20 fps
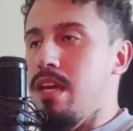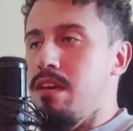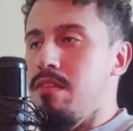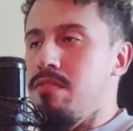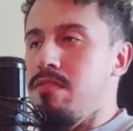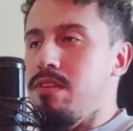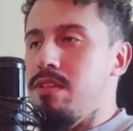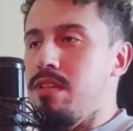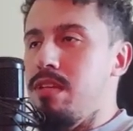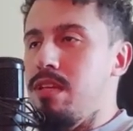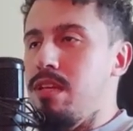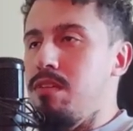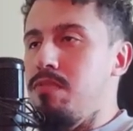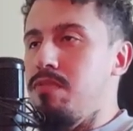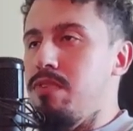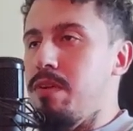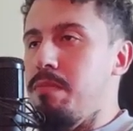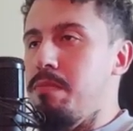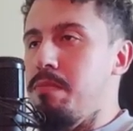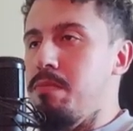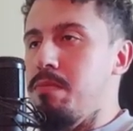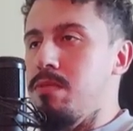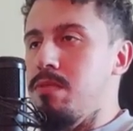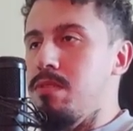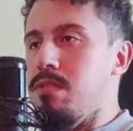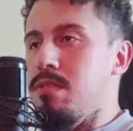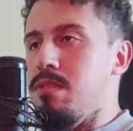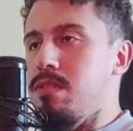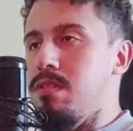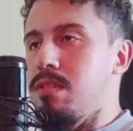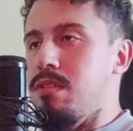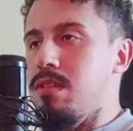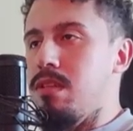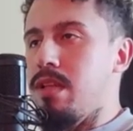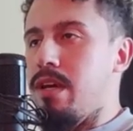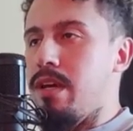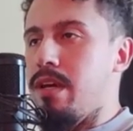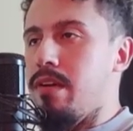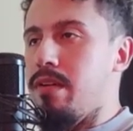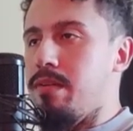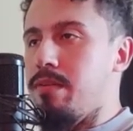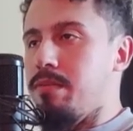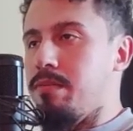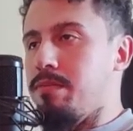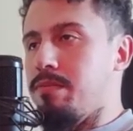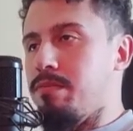Even if I put like